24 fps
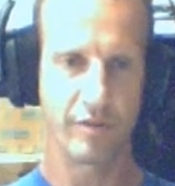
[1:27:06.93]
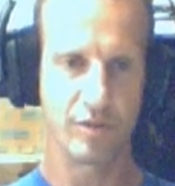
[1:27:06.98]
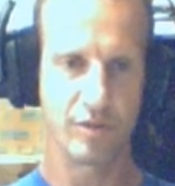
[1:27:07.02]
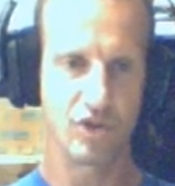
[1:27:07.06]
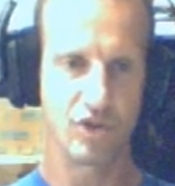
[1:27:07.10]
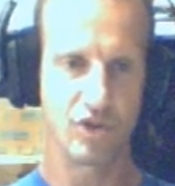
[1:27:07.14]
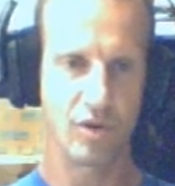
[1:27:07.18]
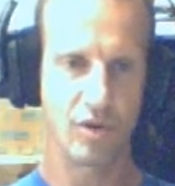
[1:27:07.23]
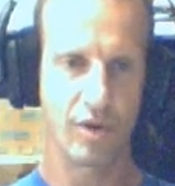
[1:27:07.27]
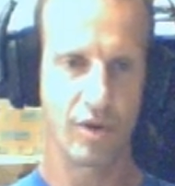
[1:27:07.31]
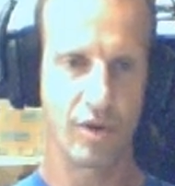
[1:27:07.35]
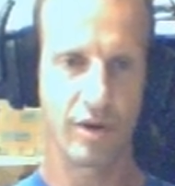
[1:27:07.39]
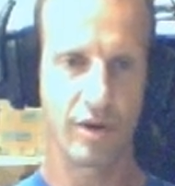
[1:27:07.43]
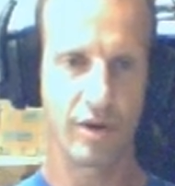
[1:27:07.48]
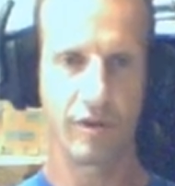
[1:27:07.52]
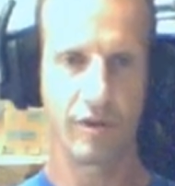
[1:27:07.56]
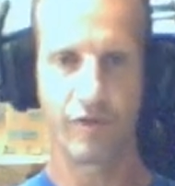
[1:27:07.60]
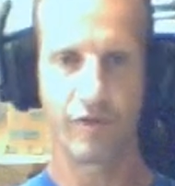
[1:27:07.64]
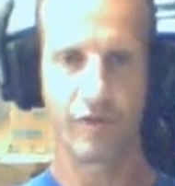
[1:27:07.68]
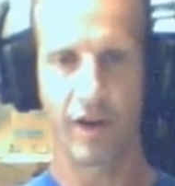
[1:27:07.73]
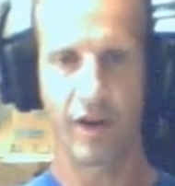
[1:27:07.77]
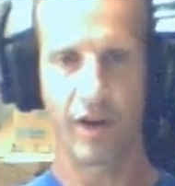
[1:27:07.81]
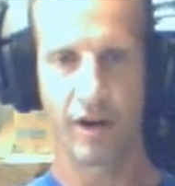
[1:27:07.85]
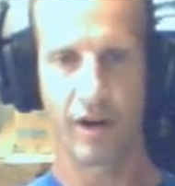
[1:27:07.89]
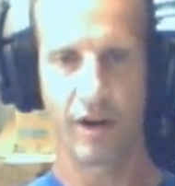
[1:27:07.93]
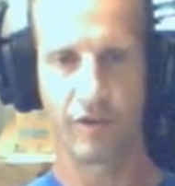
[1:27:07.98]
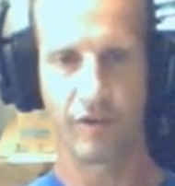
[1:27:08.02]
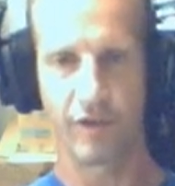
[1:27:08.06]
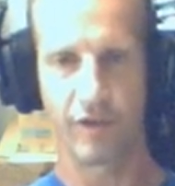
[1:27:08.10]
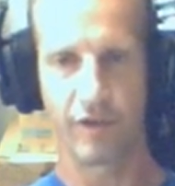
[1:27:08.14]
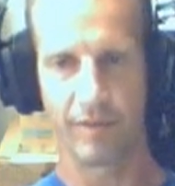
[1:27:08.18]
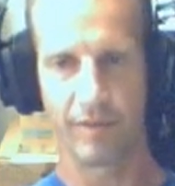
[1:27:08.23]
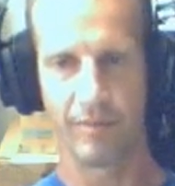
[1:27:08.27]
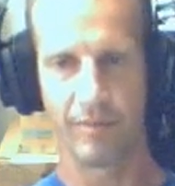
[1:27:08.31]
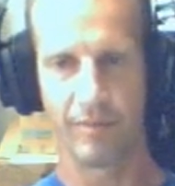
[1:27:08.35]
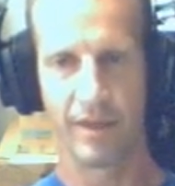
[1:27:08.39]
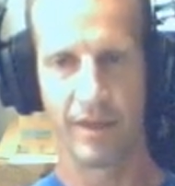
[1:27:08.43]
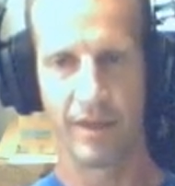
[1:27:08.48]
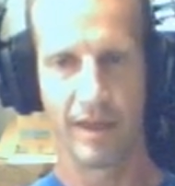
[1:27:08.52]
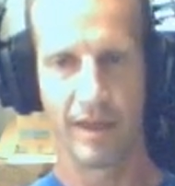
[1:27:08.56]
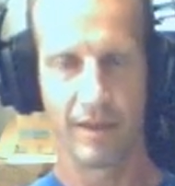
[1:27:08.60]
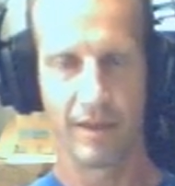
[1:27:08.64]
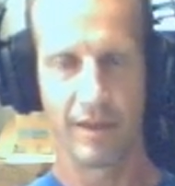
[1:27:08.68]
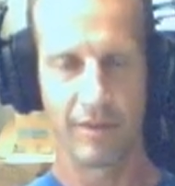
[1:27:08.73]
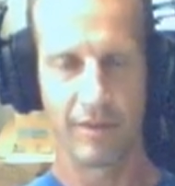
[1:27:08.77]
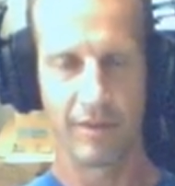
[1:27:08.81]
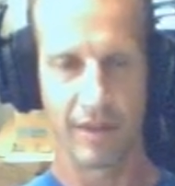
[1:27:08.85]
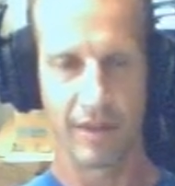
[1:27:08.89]
from shore, far from
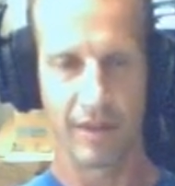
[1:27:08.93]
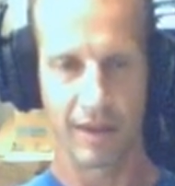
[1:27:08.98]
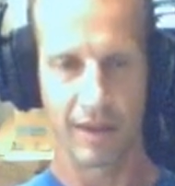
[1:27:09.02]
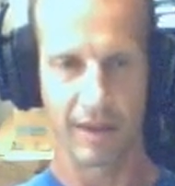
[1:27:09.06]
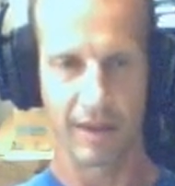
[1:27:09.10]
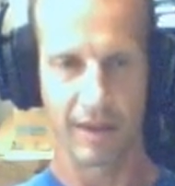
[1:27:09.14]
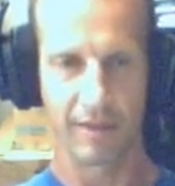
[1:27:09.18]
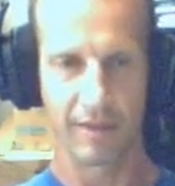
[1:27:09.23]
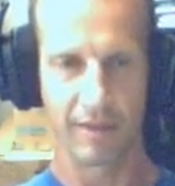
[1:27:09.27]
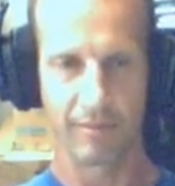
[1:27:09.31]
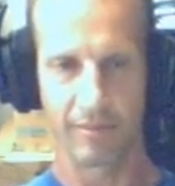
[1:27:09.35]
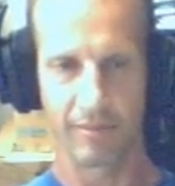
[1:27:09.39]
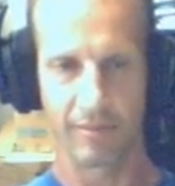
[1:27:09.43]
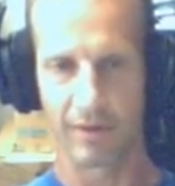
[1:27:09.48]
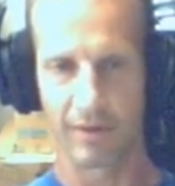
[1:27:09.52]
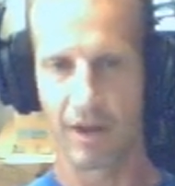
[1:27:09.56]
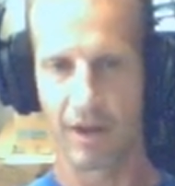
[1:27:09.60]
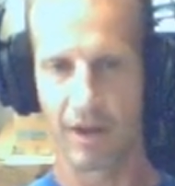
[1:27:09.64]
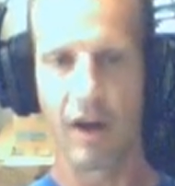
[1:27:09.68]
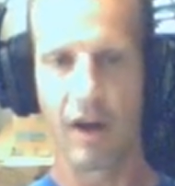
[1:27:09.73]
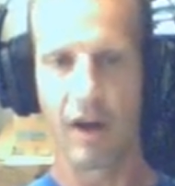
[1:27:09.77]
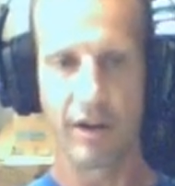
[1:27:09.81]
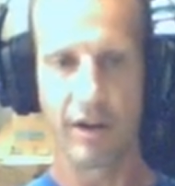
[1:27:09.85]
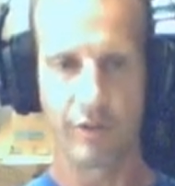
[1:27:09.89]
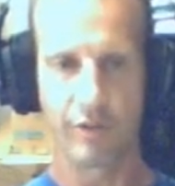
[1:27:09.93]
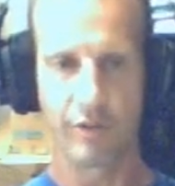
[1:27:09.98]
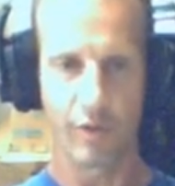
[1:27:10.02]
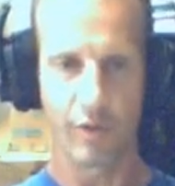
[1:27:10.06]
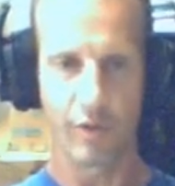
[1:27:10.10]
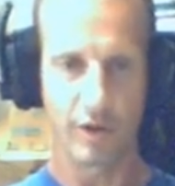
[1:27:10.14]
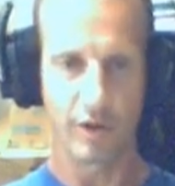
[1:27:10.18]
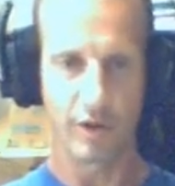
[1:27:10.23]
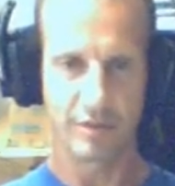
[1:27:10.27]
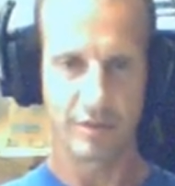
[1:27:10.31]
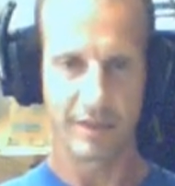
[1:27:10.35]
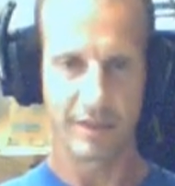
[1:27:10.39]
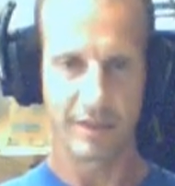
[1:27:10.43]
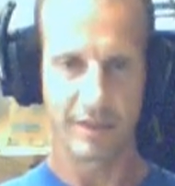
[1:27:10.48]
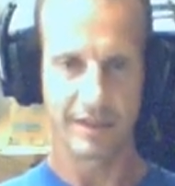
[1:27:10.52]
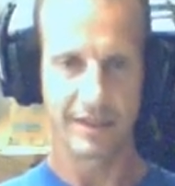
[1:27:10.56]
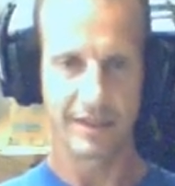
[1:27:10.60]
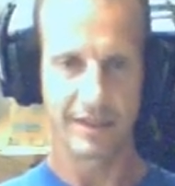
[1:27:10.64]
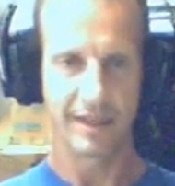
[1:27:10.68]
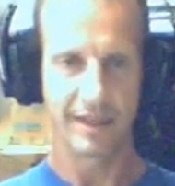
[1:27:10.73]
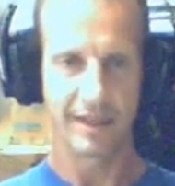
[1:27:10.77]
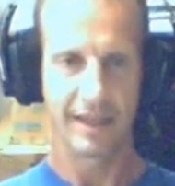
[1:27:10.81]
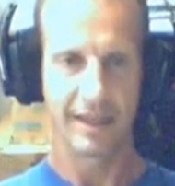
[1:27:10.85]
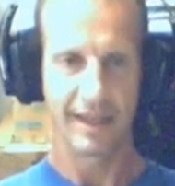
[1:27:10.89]
the law
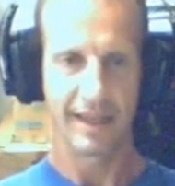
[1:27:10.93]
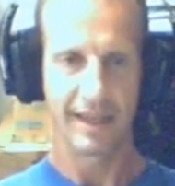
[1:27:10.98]
enforcement,